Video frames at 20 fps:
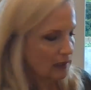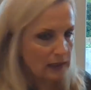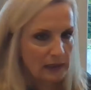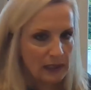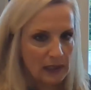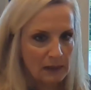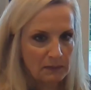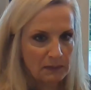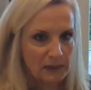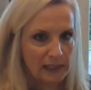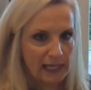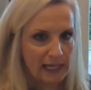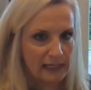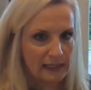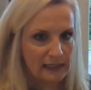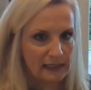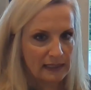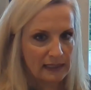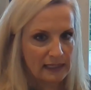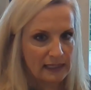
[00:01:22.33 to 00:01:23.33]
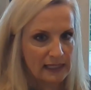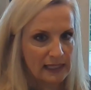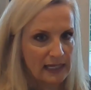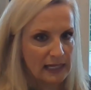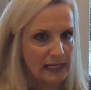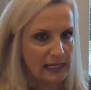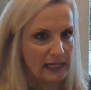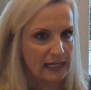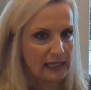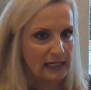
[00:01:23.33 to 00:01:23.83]
they planted the
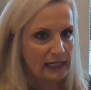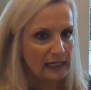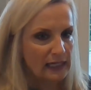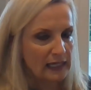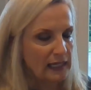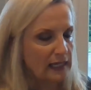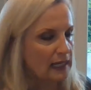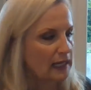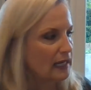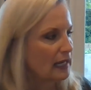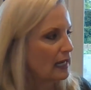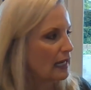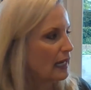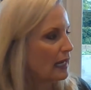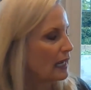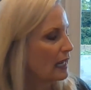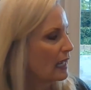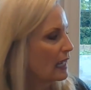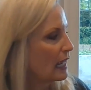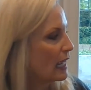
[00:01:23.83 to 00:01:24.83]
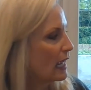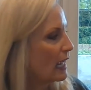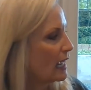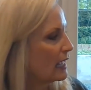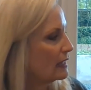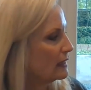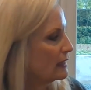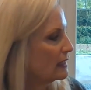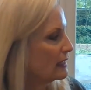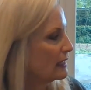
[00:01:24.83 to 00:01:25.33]
seed,
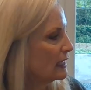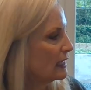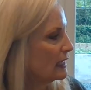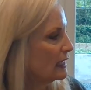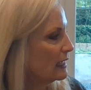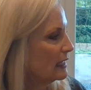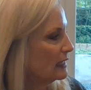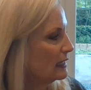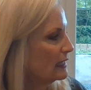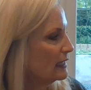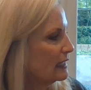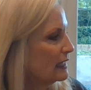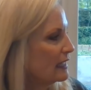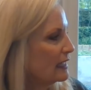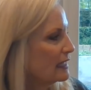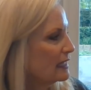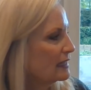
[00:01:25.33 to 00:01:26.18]
and then